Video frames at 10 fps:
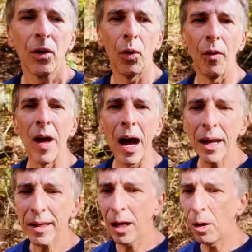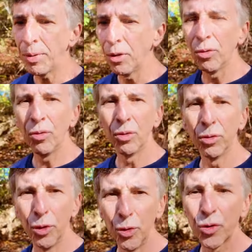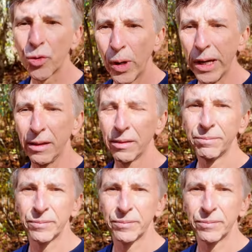will not help you lose weight.